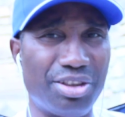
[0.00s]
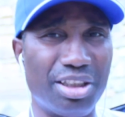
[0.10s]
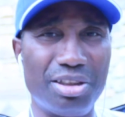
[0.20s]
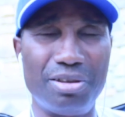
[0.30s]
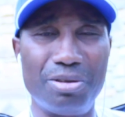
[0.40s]

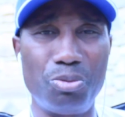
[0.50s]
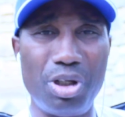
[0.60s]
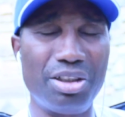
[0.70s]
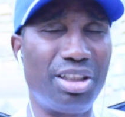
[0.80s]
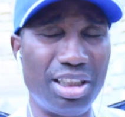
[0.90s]
The, the
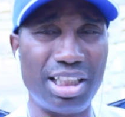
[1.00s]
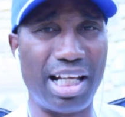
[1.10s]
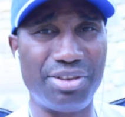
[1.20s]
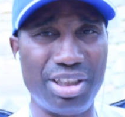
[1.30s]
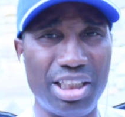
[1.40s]
one thing that
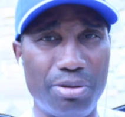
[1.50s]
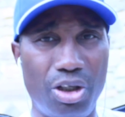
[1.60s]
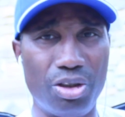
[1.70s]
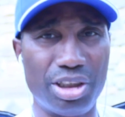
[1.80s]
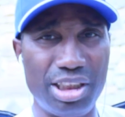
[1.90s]
I see in
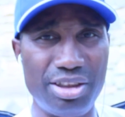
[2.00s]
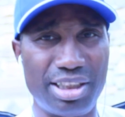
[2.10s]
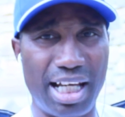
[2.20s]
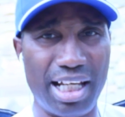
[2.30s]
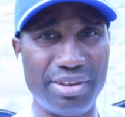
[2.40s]
all of these
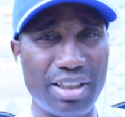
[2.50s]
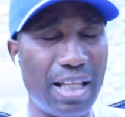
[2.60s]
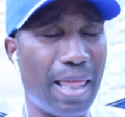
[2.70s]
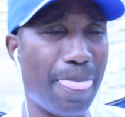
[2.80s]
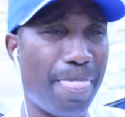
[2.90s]
guys
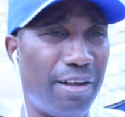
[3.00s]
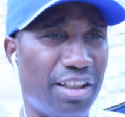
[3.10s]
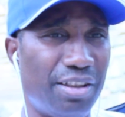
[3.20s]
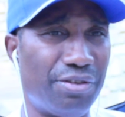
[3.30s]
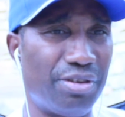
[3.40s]

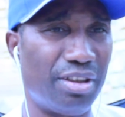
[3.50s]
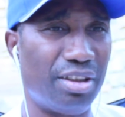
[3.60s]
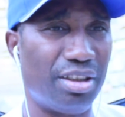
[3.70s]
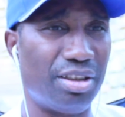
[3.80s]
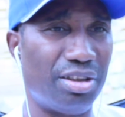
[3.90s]
mm-hmm. is
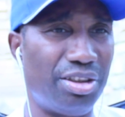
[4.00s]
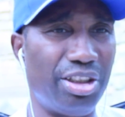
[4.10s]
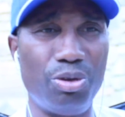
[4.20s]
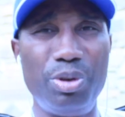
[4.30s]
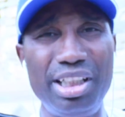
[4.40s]

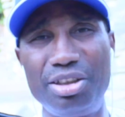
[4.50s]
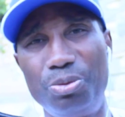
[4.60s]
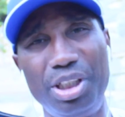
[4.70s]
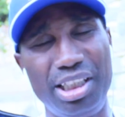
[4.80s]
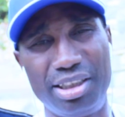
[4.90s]
they're week to
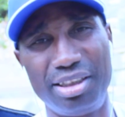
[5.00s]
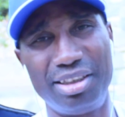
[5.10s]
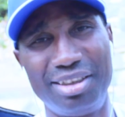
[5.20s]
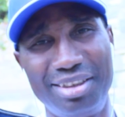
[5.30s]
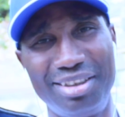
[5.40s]
week.
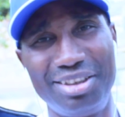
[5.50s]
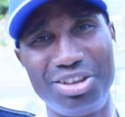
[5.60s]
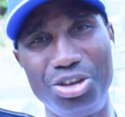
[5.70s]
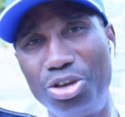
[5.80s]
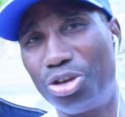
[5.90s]

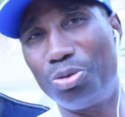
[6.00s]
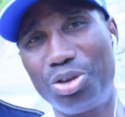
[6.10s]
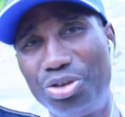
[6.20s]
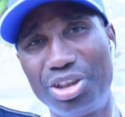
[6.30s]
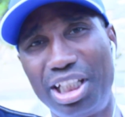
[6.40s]
You don't know
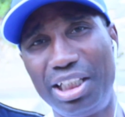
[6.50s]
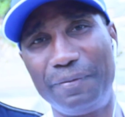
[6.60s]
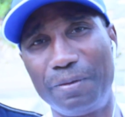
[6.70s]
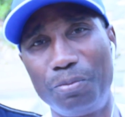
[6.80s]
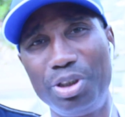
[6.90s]
what you're getting
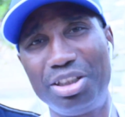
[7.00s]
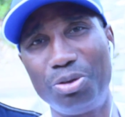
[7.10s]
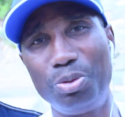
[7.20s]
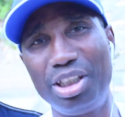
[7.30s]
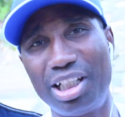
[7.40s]
from week
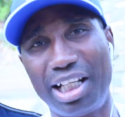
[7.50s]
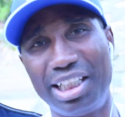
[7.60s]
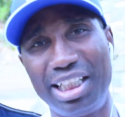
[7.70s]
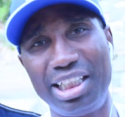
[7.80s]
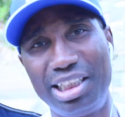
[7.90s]
to week on
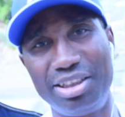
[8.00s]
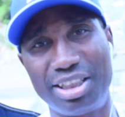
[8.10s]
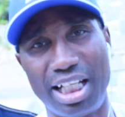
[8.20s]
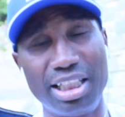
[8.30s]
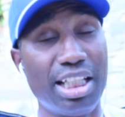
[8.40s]
any of these
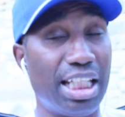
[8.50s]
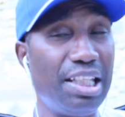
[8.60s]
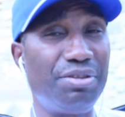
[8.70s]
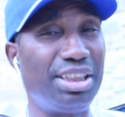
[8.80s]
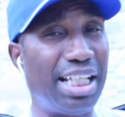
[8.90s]
guys.
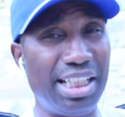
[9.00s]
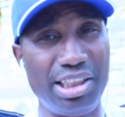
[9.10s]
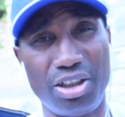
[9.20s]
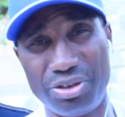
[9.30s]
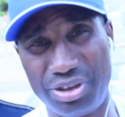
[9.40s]
Even Danny
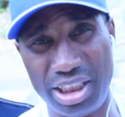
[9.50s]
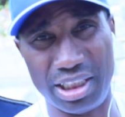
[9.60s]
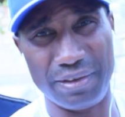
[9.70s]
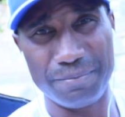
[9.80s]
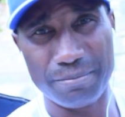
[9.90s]

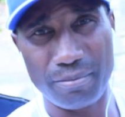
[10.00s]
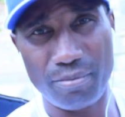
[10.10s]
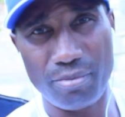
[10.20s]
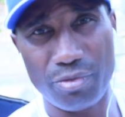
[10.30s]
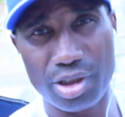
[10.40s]
Garcia.
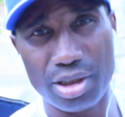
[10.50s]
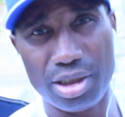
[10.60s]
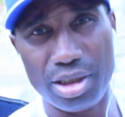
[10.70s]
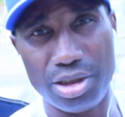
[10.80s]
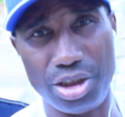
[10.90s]

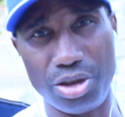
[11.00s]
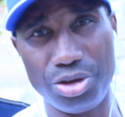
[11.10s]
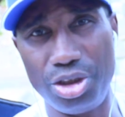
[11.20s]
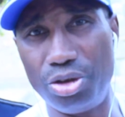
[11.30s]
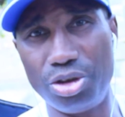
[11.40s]
You know,
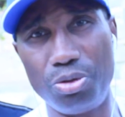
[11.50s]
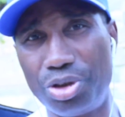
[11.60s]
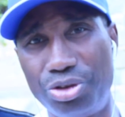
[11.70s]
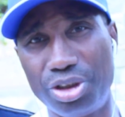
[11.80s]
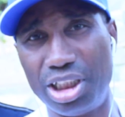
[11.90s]
you don't know
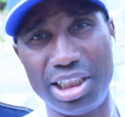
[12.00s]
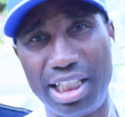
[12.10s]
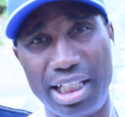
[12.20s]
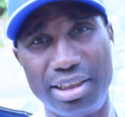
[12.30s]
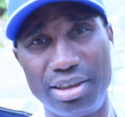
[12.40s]
what you're gonna
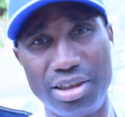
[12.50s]
get.